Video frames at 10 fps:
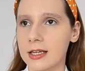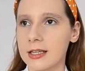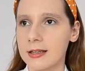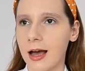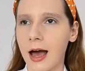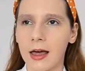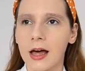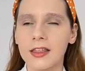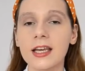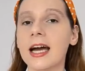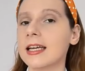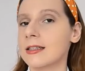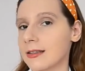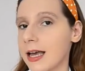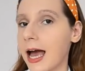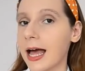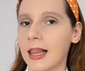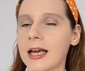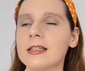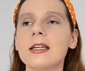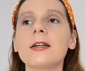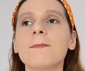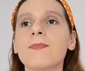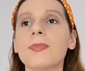and I think I can say I liked it.